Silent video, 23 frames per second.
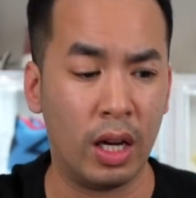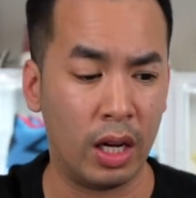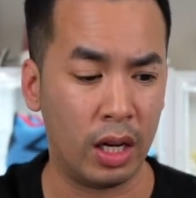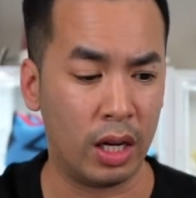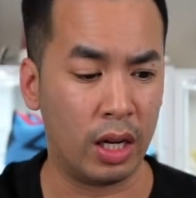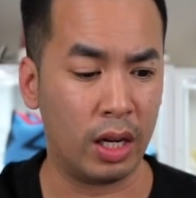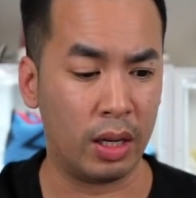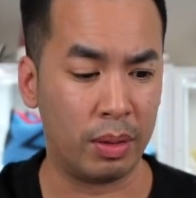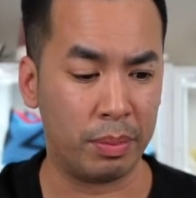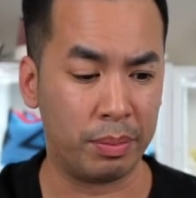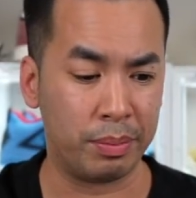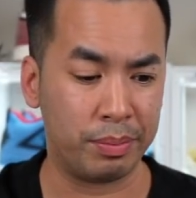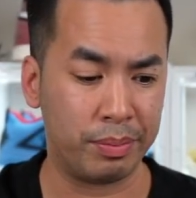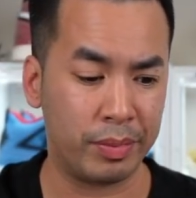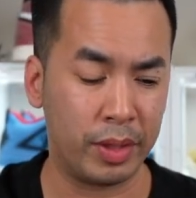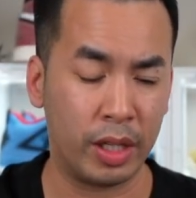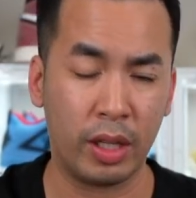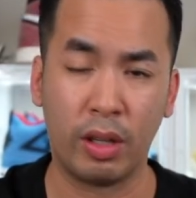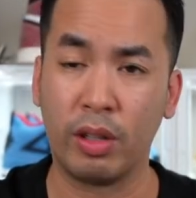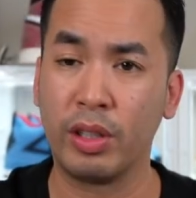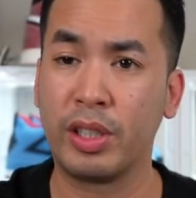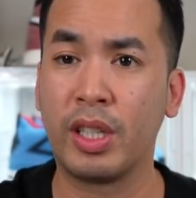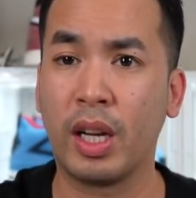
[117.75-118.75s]
Um,
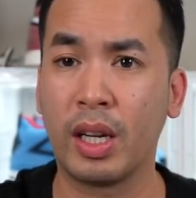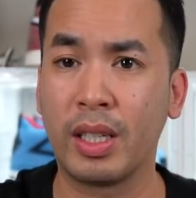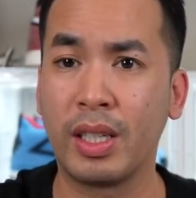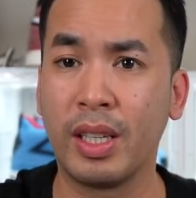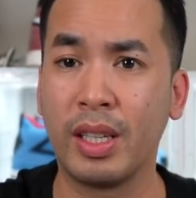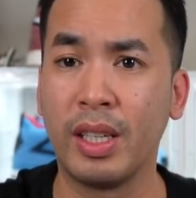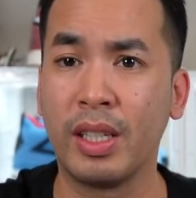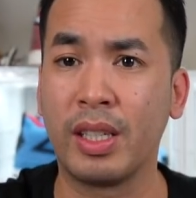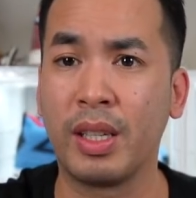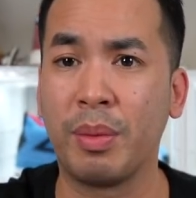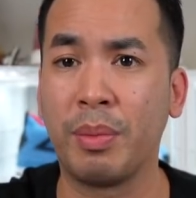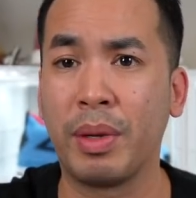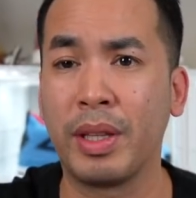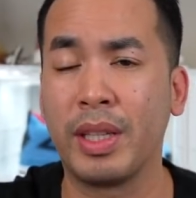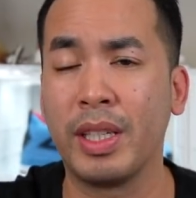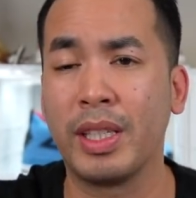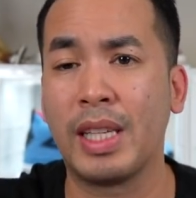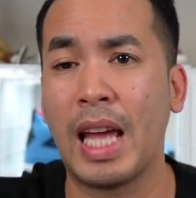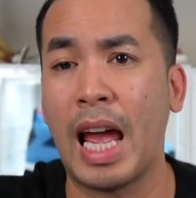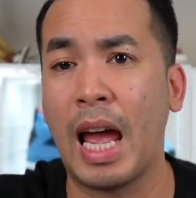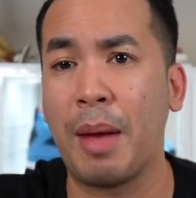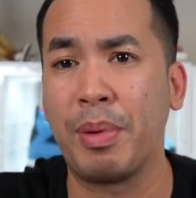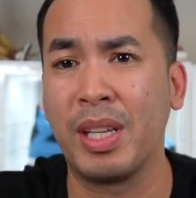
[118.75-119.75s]
you know, it sucks that something like
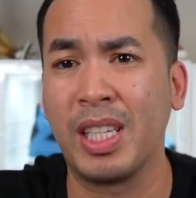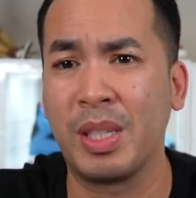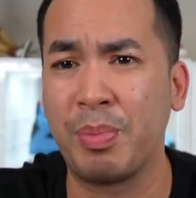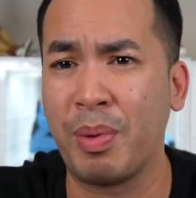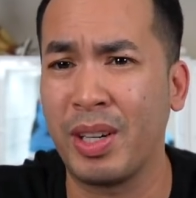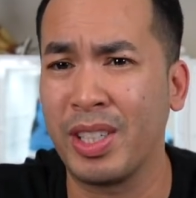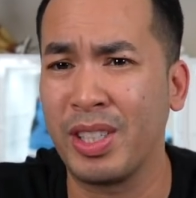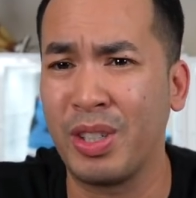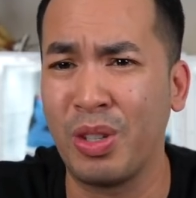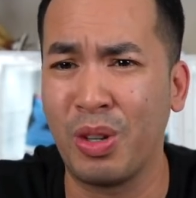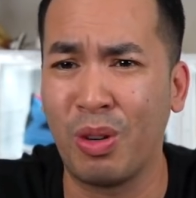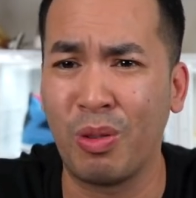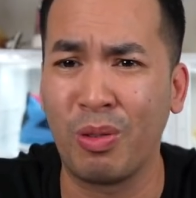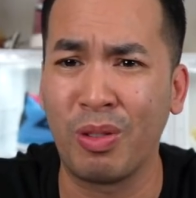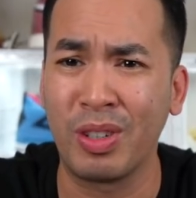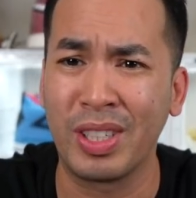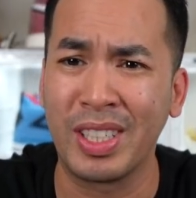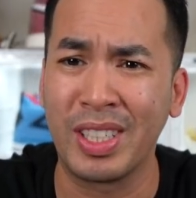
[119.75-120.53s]
this happened, especially over